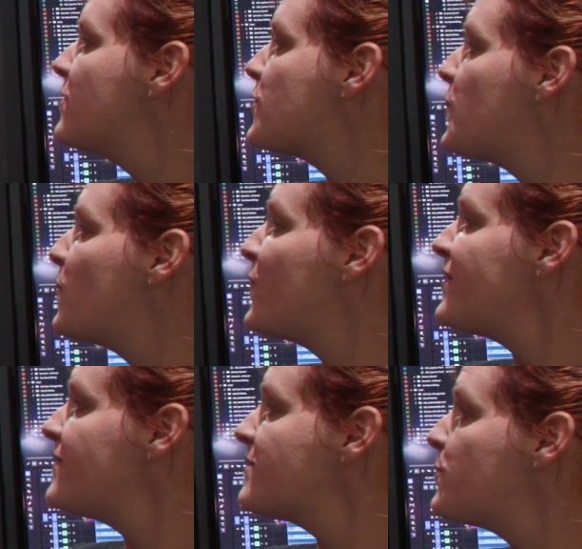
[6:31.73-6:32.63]
So
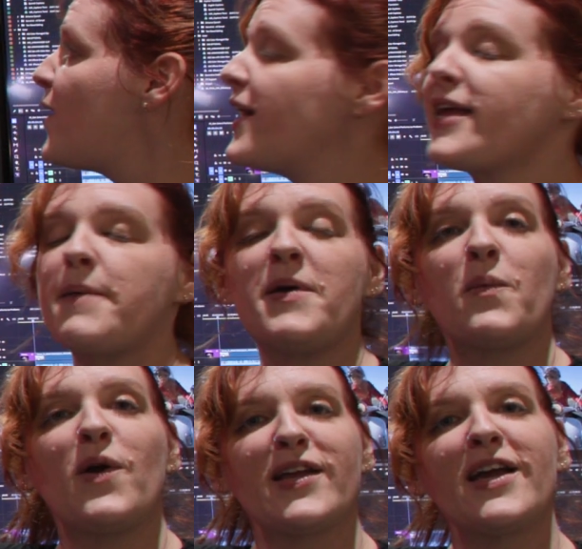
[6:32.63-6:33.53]
with this wide gamut
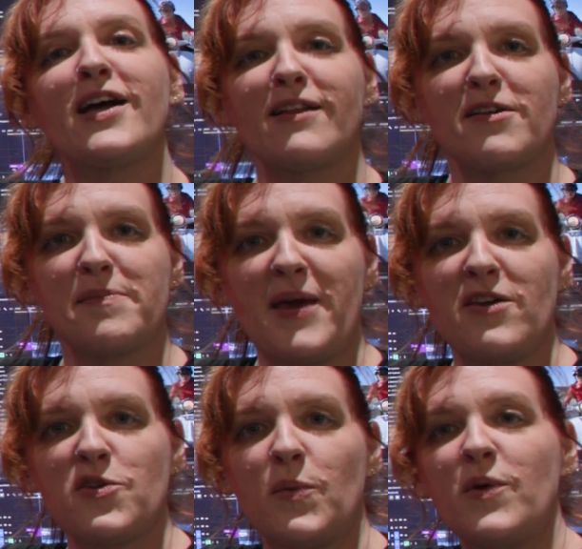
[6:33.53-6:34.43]
working color
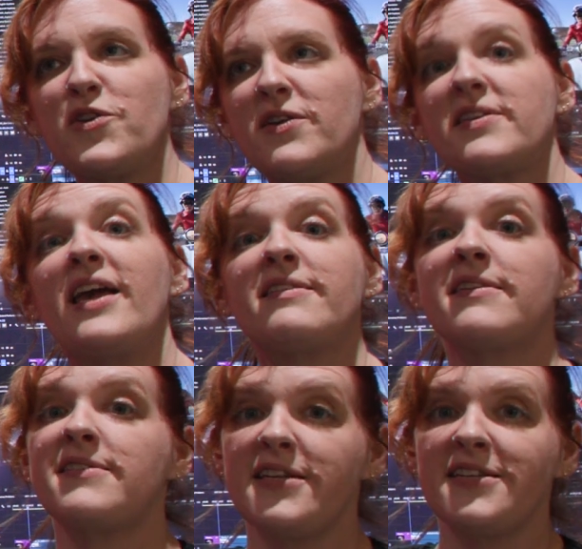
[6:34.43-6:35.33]
space, which is
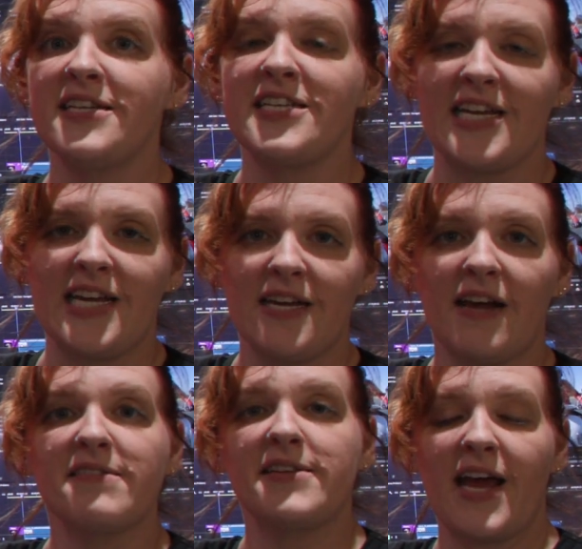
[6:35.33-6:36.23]
ACES CCT,
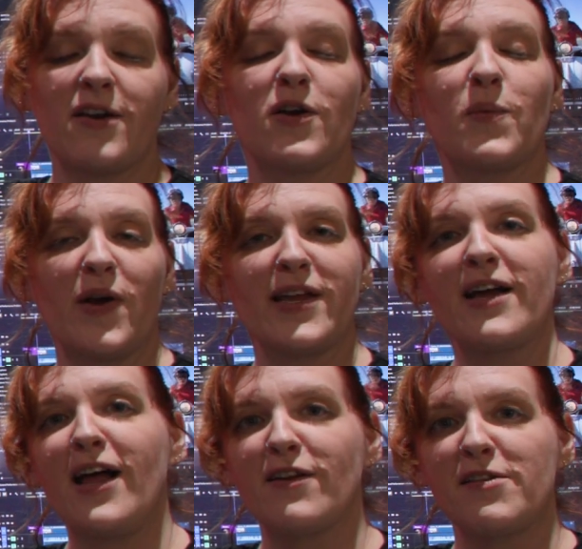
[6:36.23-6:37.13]
a standard working
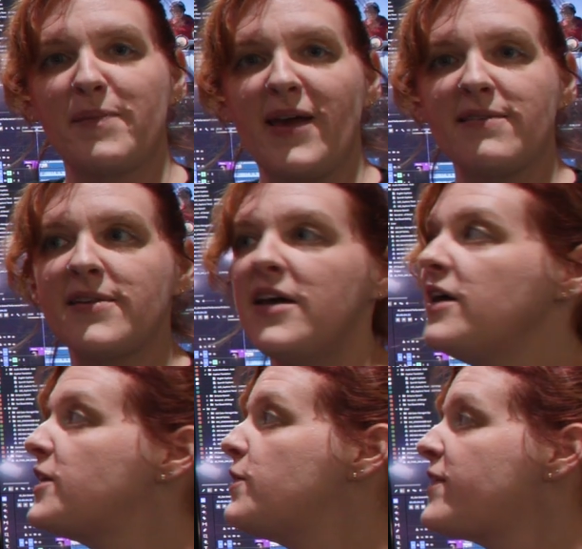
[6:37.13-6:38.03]
color space,
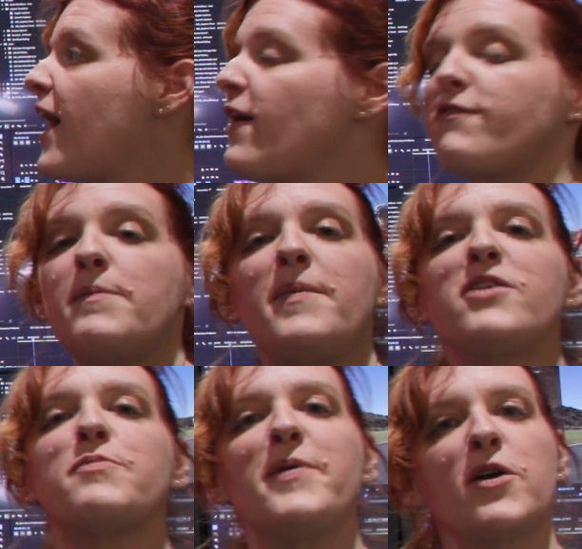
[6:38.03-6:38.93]
you now have a
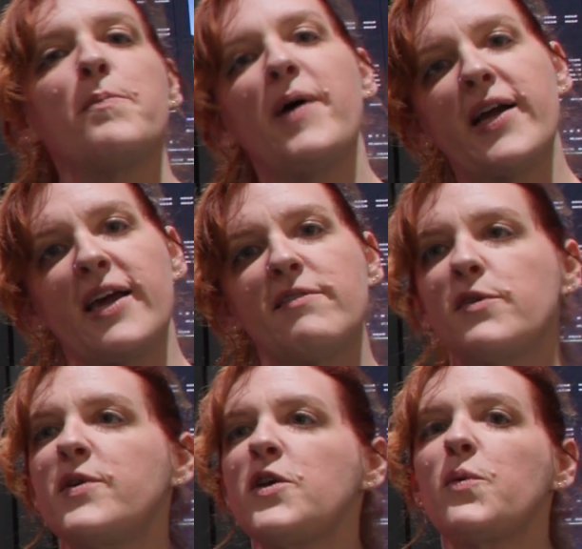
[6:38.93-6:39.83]
much bigger bucket. So
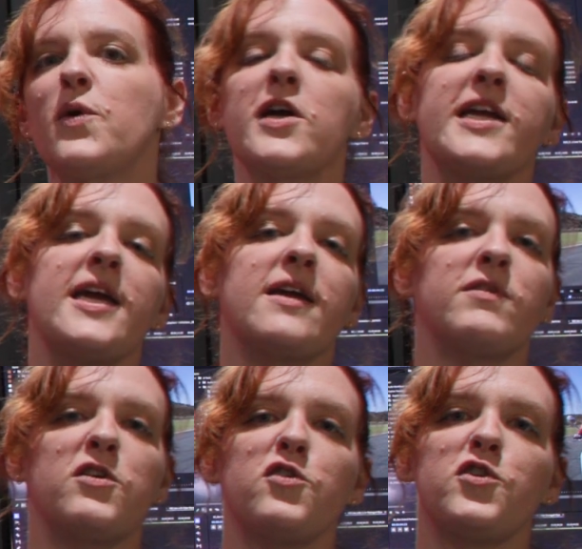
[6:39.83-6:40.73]
when
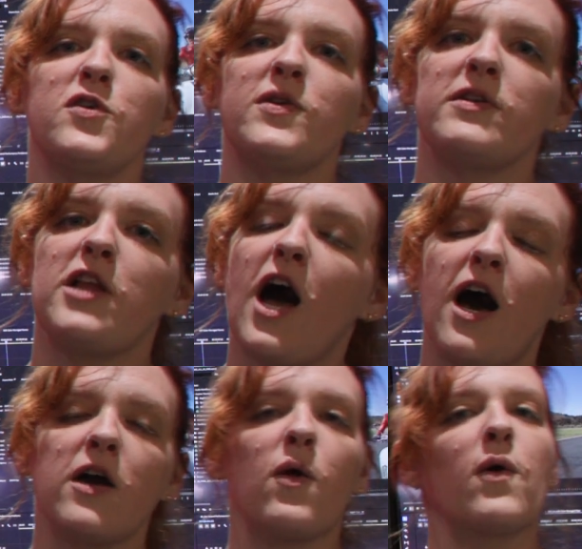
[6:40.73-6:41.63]
you shoot
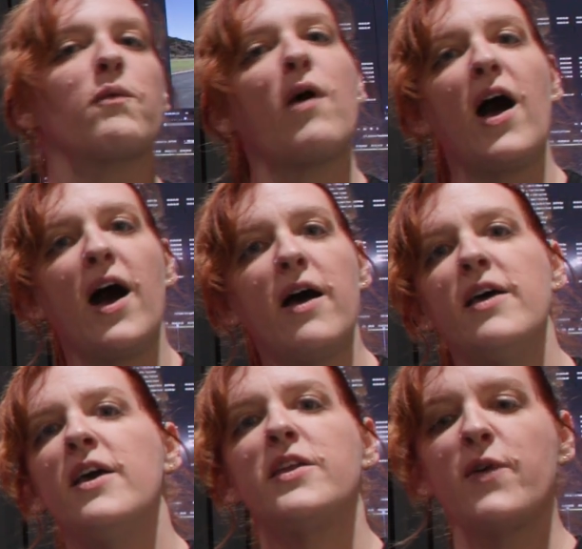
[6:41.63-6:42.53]
log or raw,
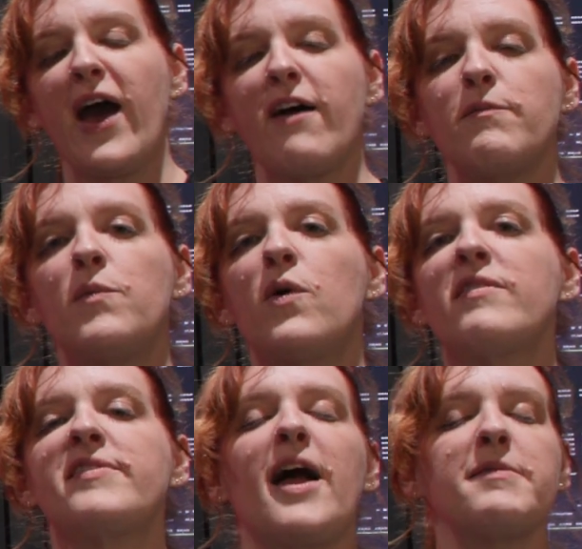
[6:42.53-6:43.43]
and you have more
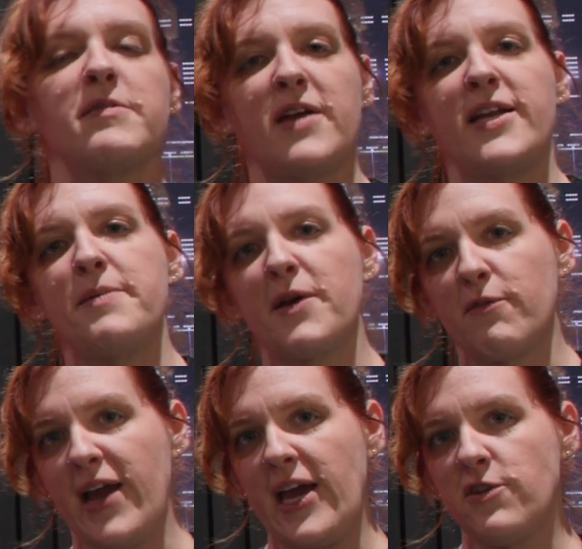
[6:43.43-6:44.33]
stops of dynamic
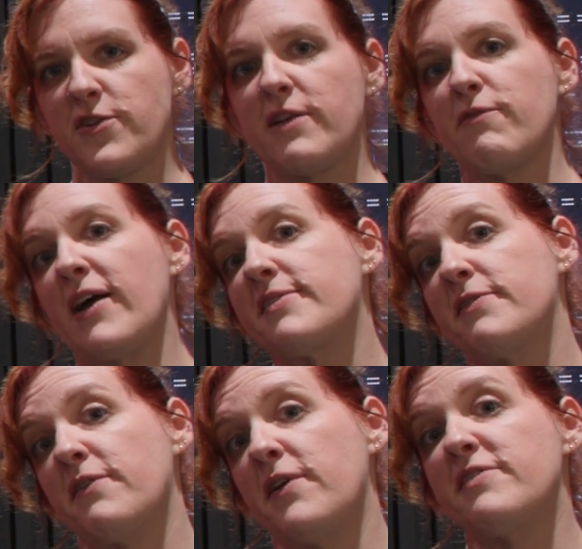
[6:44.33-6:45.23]
range than Rec
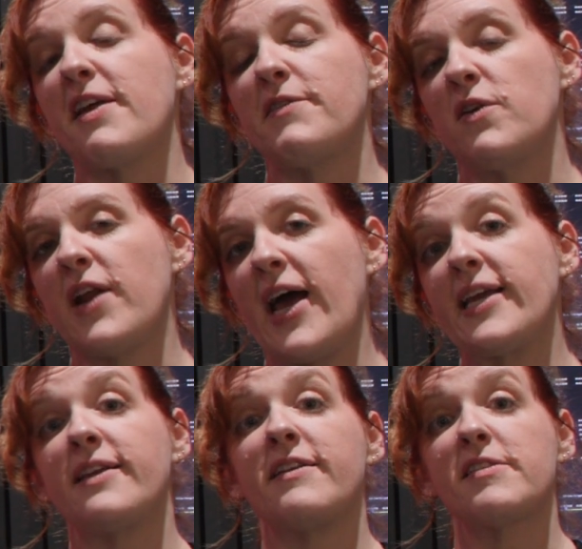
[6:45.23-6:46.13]
709
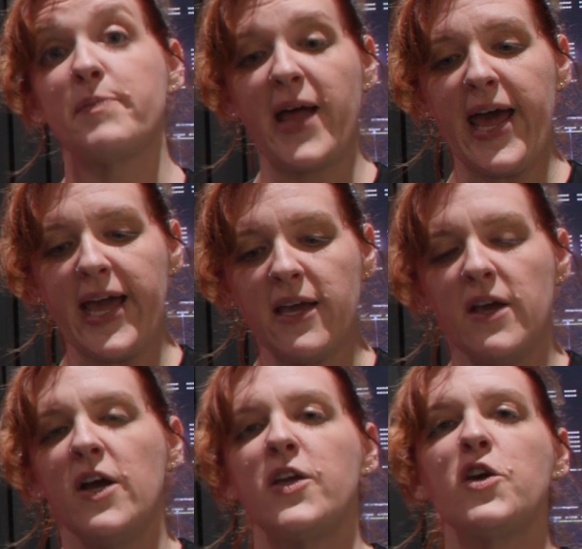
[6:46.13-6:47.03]
can display,
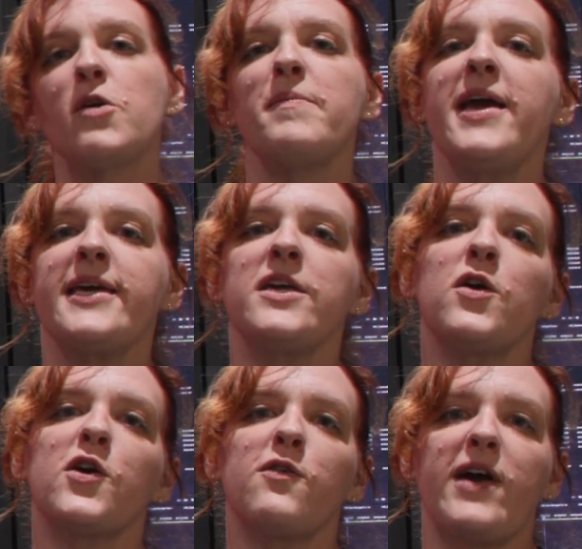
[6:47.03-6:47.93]
you're making your
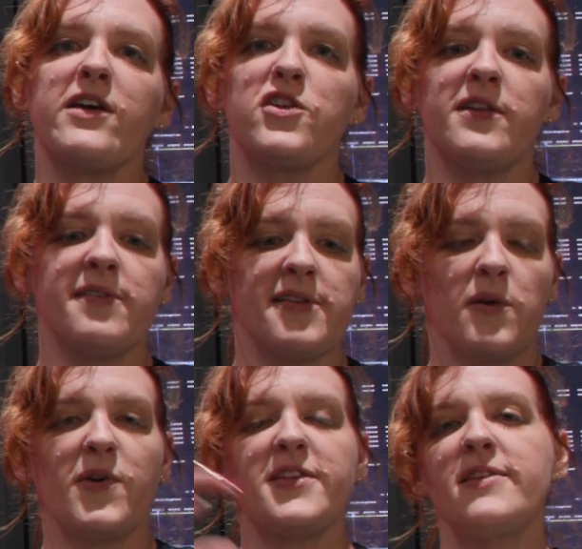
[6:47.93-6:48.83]
corrections
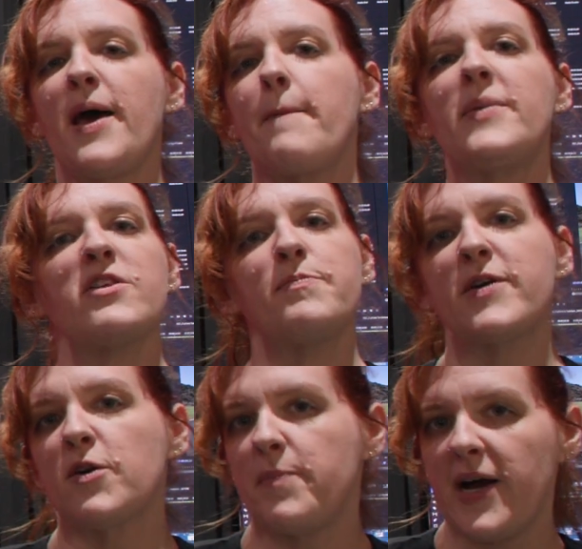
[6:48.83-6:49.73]
within that much
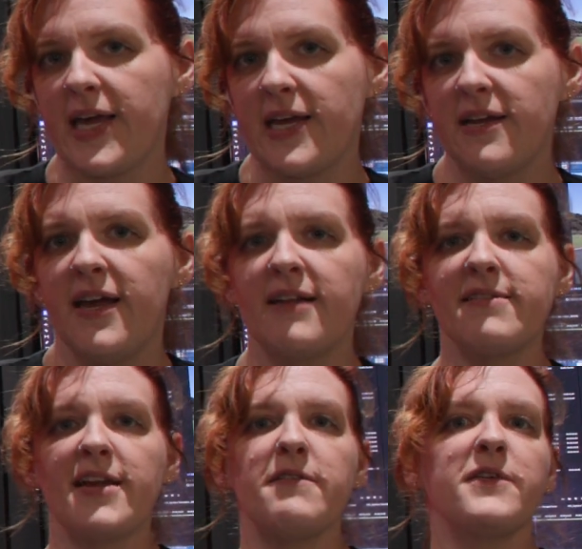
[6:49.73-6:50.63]
bigger bucket
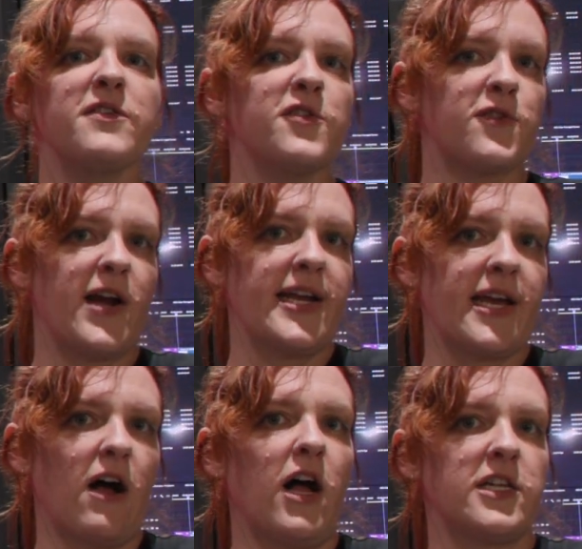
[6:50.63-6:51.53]
instead of constraining
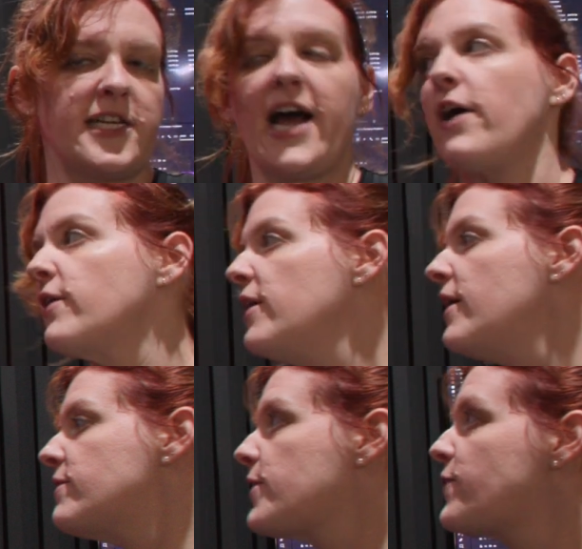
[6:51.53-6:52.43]
it all down.
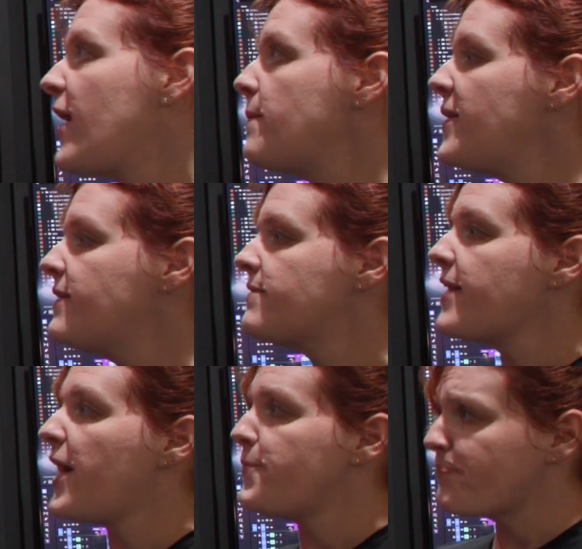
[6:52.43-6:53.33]
So that means
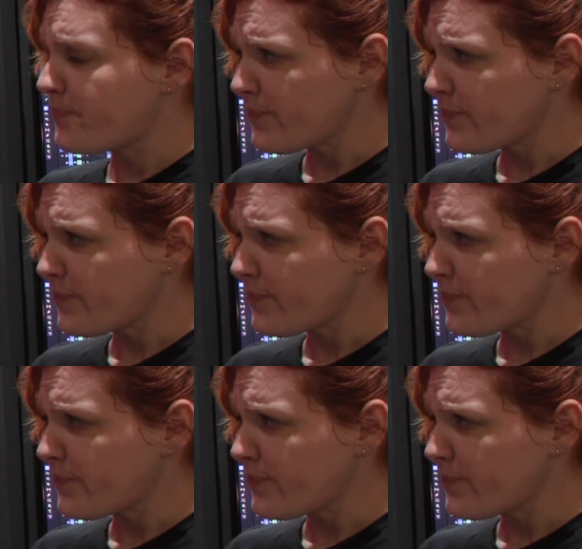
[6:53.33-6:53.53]
that